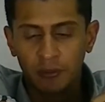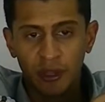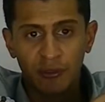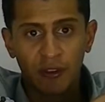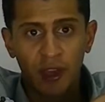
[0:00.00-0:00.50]

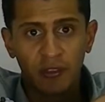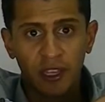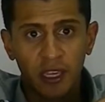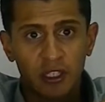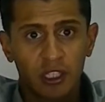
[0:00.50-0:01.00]
we found the
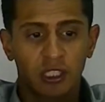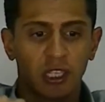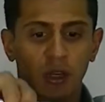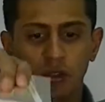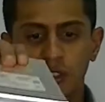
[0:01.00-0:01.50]

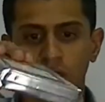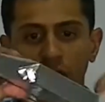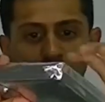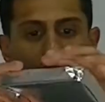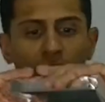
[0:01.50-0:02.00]
HGST
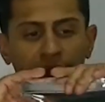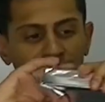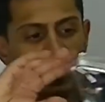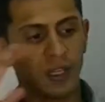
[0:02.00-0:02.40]
UltraStar drives